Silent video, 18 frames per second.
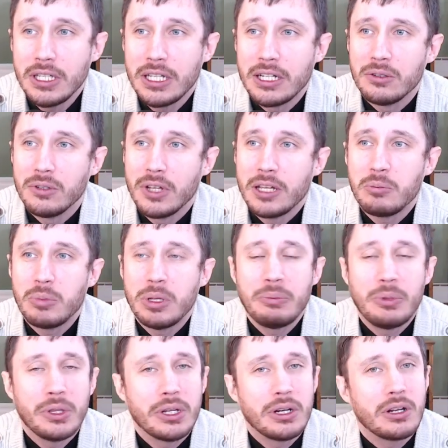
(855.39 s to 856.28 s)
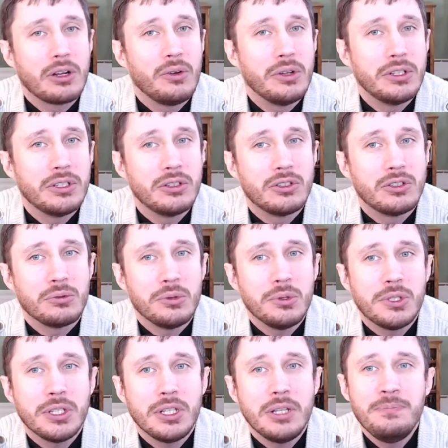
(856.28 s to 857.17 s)
They don't like people that are going to
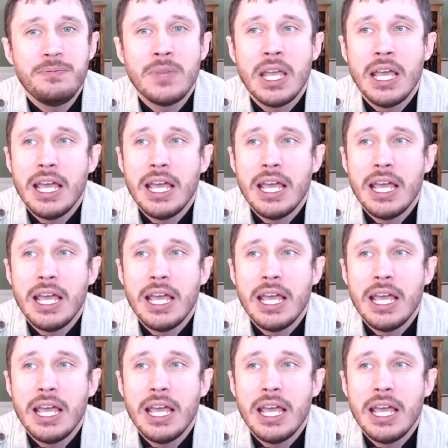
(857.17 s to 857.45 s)
Jerusalem.